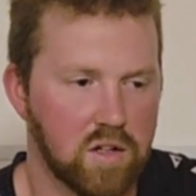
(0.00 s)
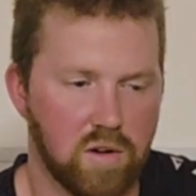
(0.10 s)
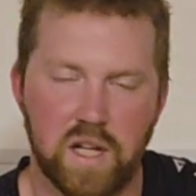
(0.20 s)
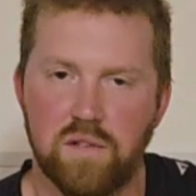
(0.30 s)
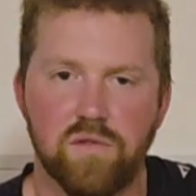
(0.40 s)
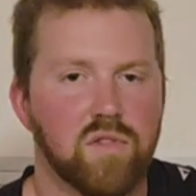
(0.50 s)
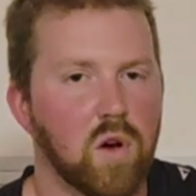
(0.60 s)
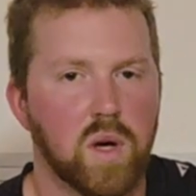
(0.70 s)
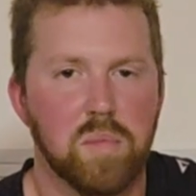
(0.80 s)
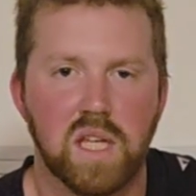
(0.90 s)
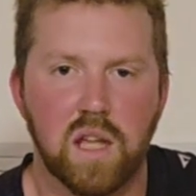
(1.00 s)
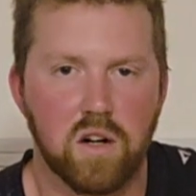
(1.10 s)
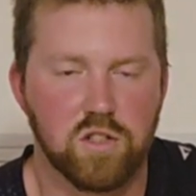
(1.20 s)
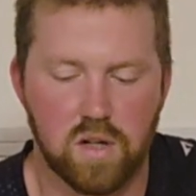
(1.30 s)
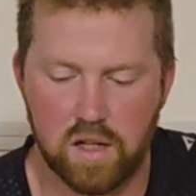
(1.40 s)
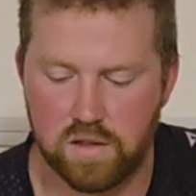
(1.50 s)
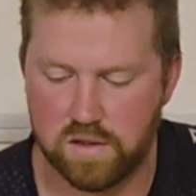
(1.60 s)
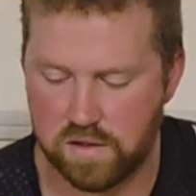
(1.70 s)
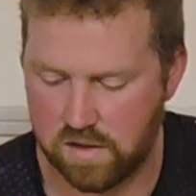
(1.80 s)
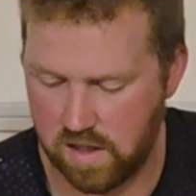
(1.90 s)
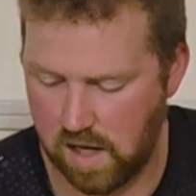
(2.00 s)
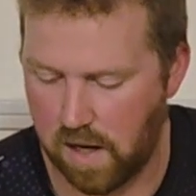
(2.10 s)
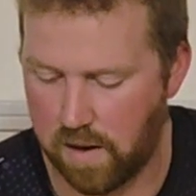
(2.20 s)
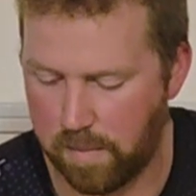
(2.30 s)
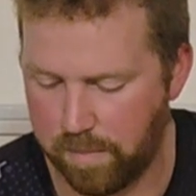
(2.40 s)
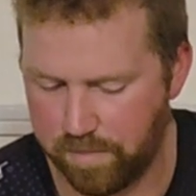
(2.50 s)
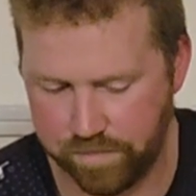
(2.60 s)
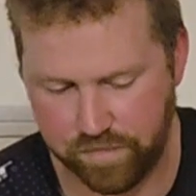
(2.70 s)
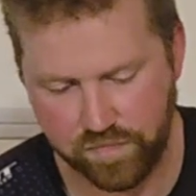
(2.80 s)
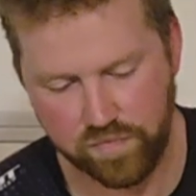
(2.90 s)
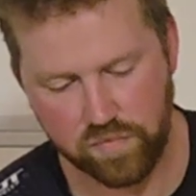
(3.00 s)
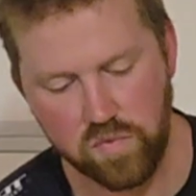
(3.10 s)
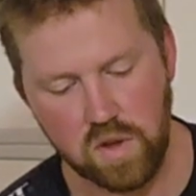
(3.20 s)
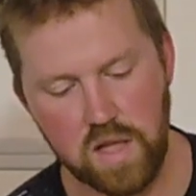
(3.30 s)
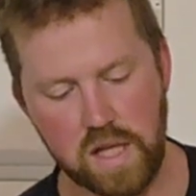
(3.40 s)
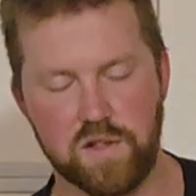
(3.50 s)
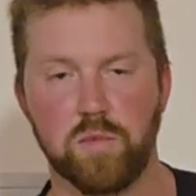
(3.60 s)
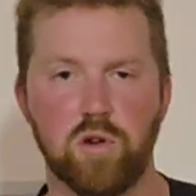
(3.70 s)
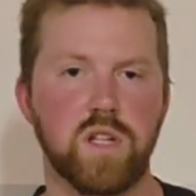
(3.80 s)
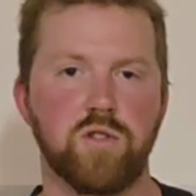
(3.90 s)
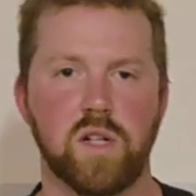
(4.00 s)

green flowy beginner trails. Hit some green